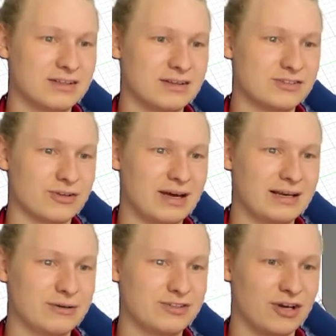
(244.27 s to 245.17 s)
So that
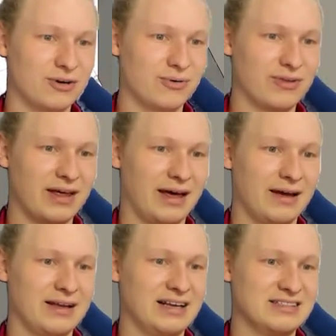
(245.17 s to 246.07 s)
little circle there
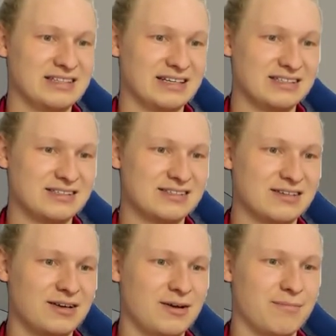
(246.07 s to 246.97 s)
exists
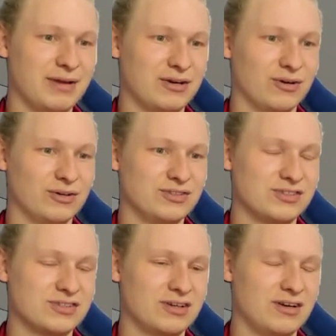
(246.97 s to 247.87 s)
because